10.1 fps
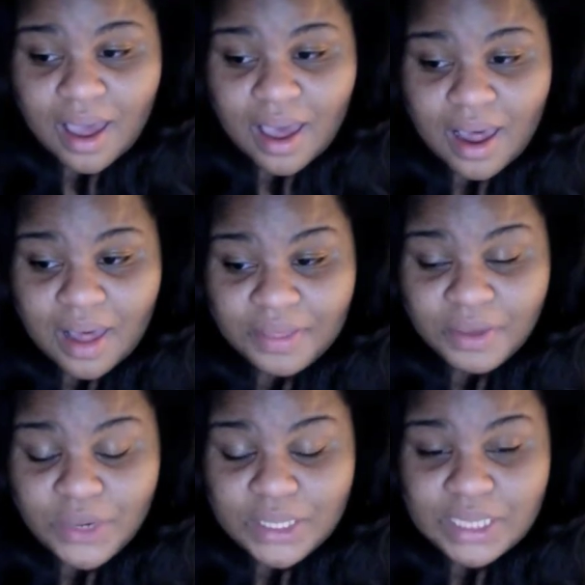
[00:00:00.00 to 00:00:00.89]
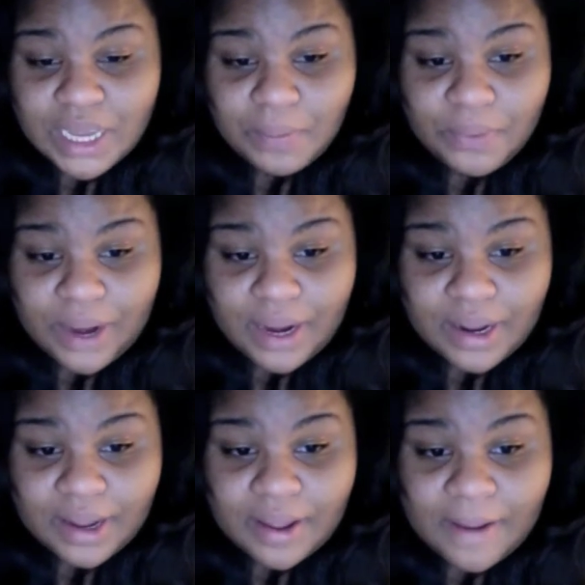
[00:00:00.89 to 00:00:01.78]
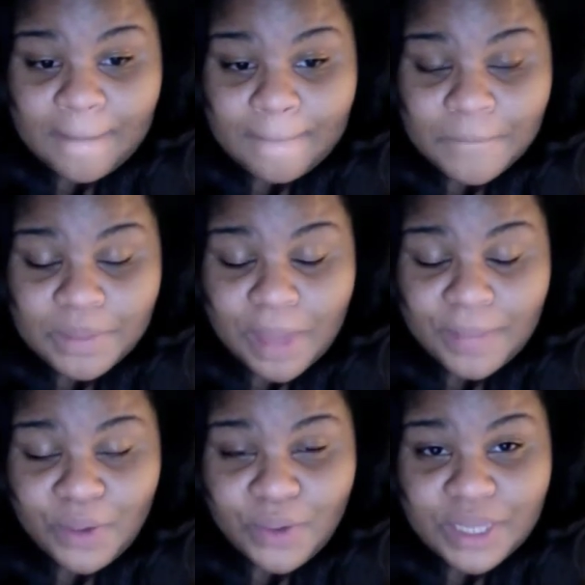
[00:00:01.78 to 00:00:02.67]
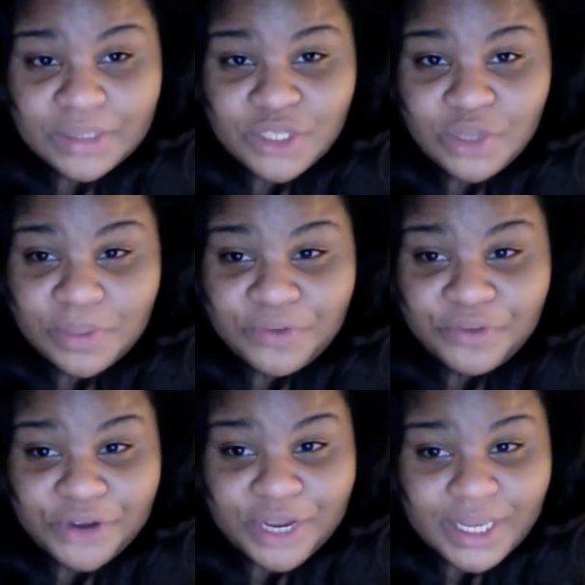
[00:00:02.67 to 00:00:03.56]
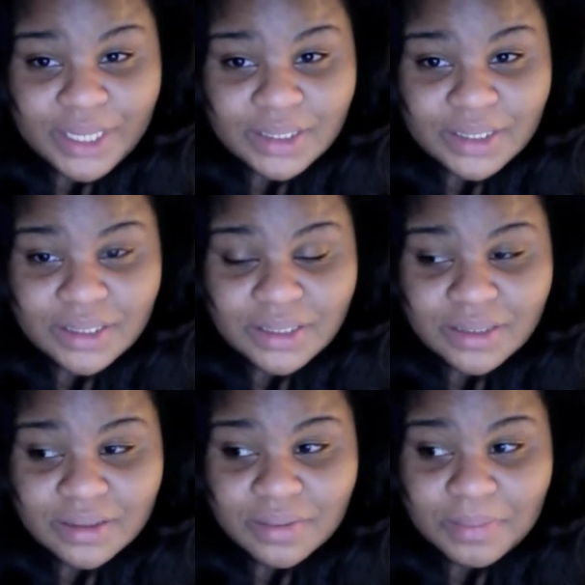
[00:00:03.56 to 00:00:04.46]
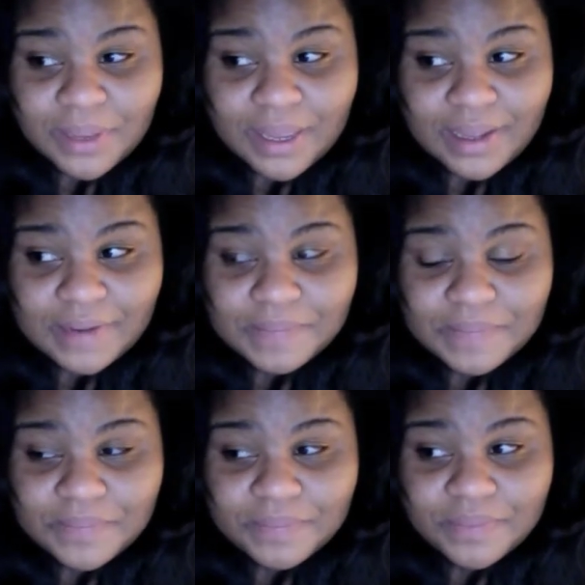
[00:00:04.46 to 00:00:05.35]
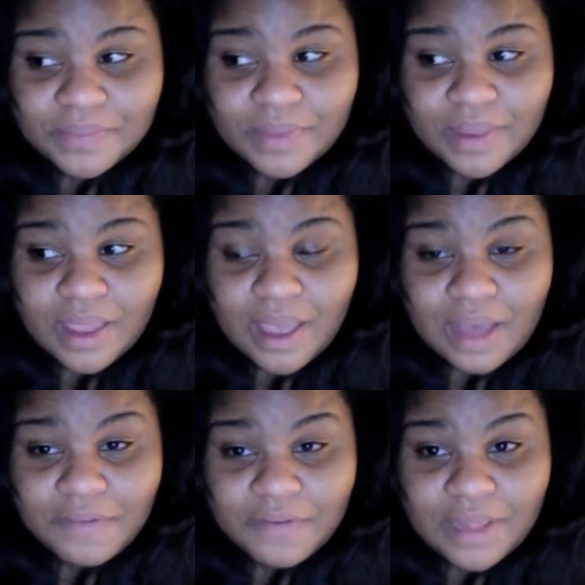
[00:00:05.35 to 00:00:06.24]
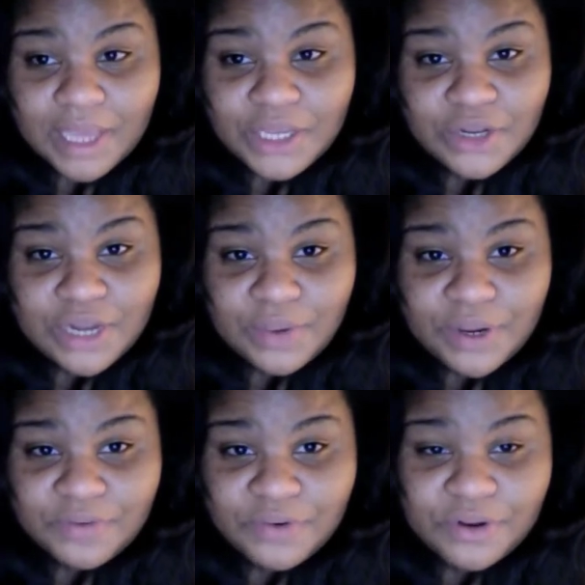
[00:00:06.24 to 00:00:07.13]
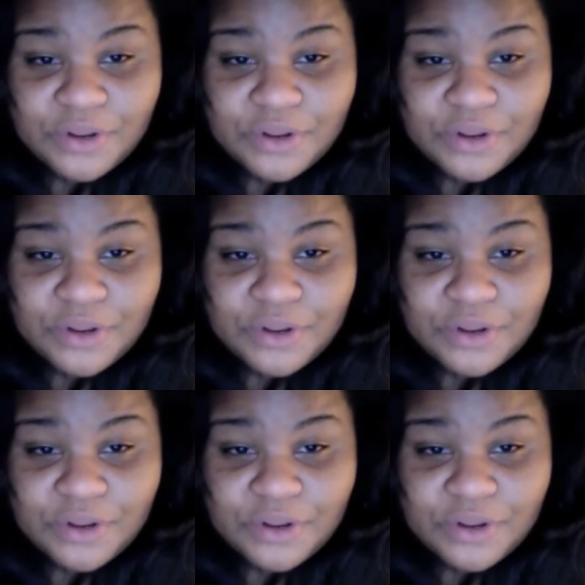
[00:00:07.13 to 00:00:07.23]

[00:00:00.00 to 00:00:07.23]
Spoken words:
I think we need to take a break. I mean, we can still be friends, but I feel like you're not ready for